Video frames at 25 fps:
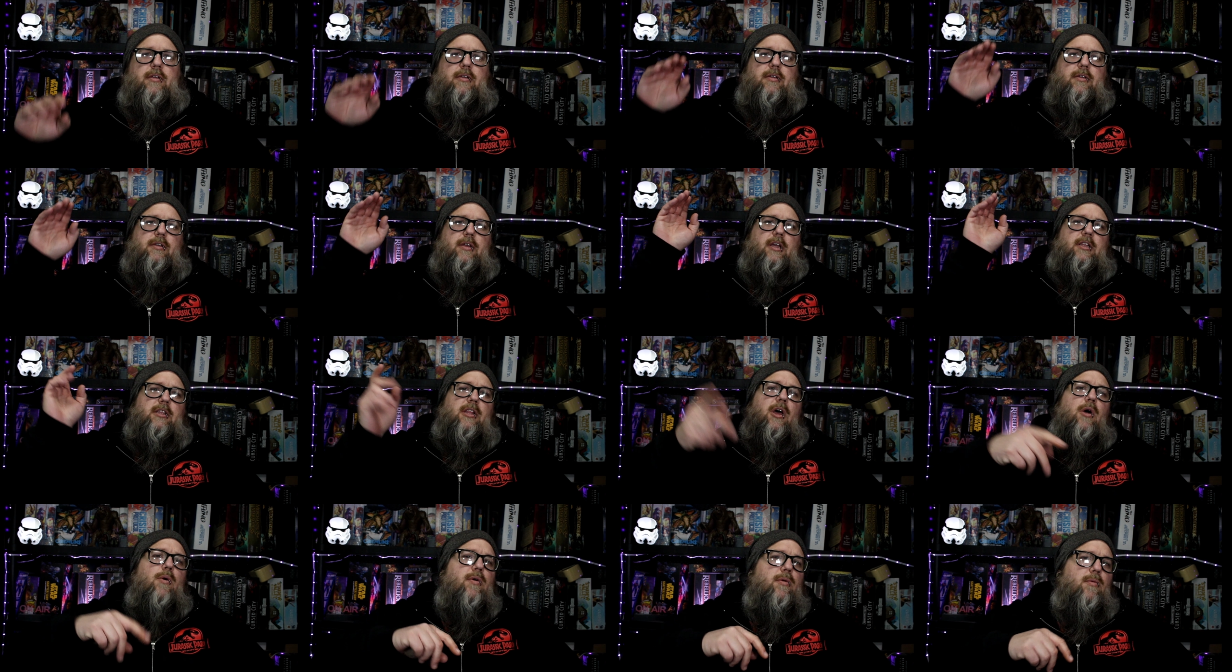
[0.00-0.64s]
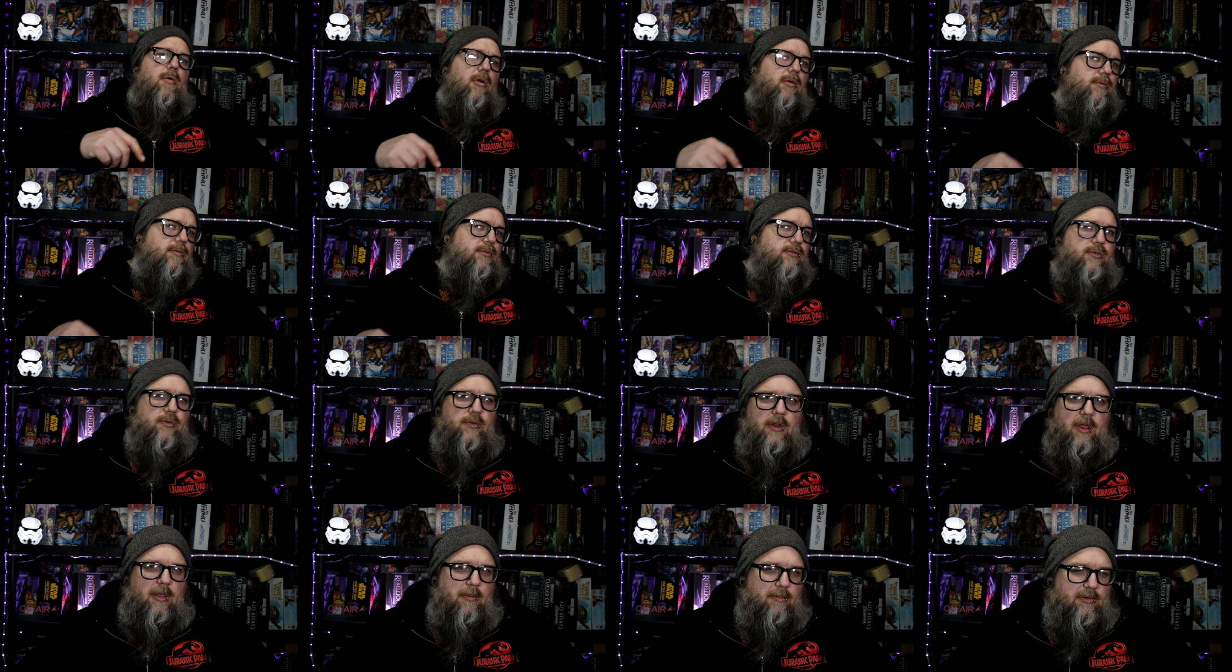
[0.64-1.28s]
Hello and welcome to
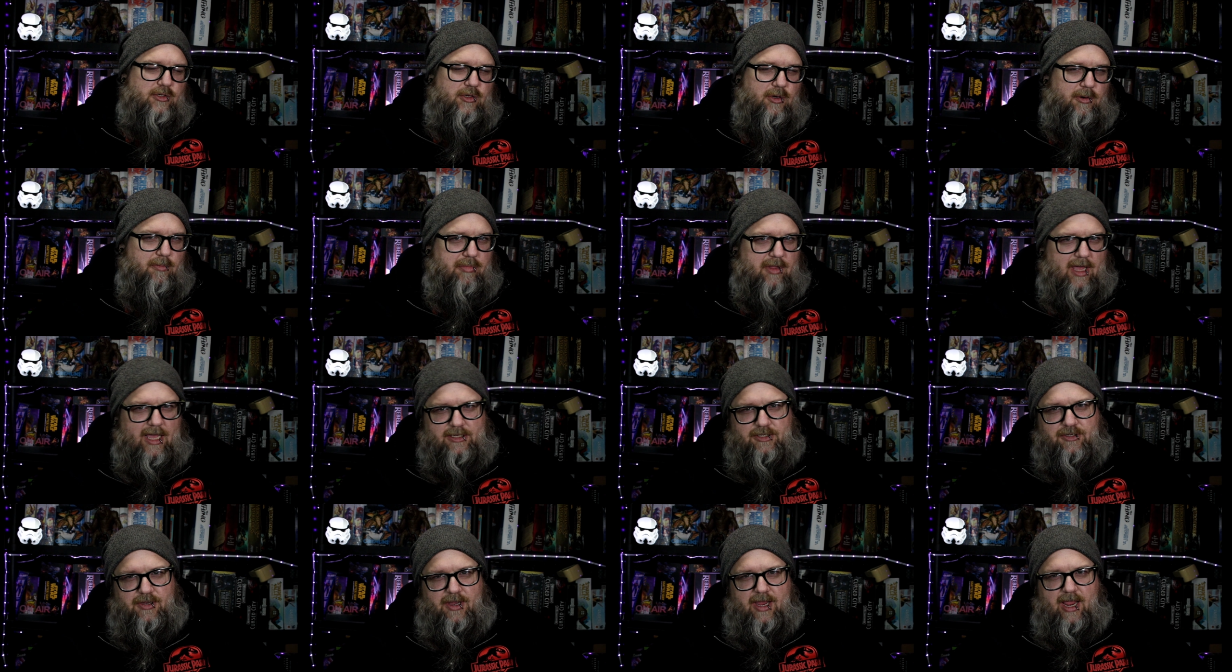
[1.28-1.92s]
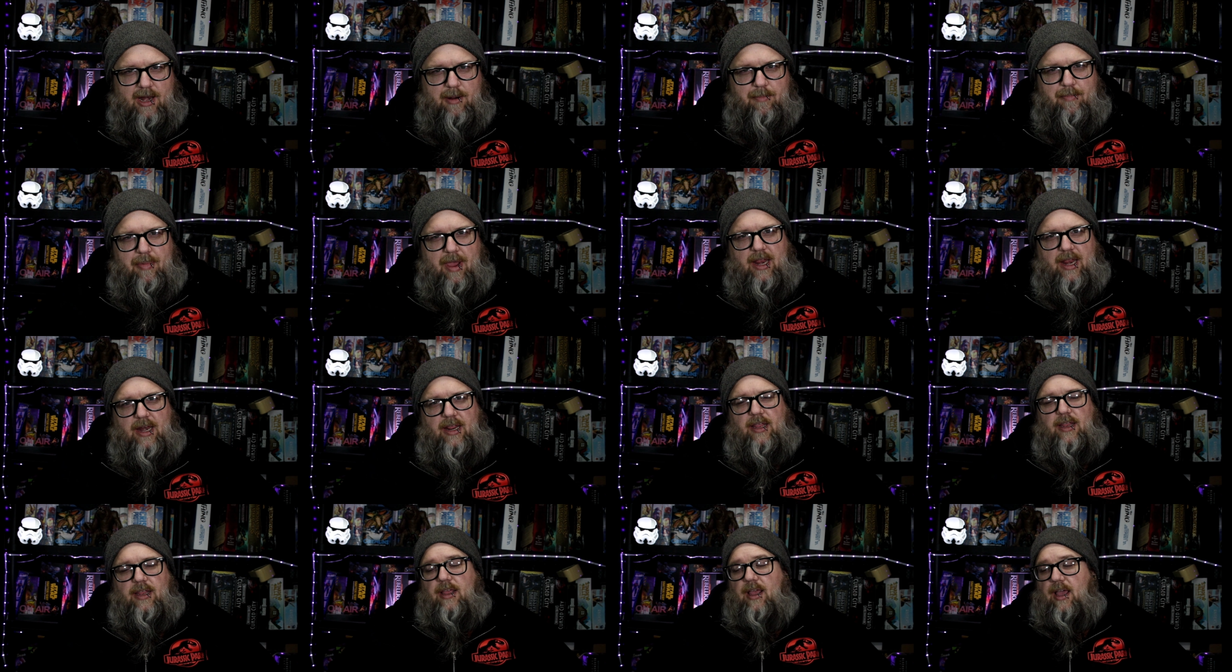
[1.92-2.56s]
another episode of Blastercated
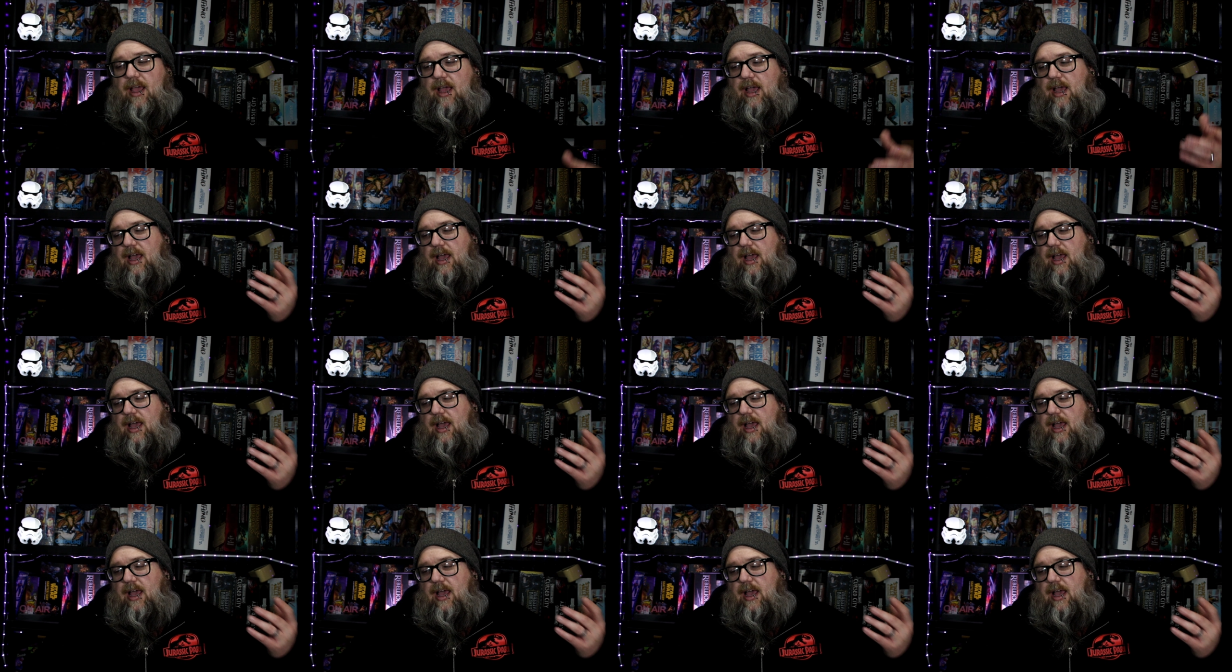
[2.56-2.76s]
Painting.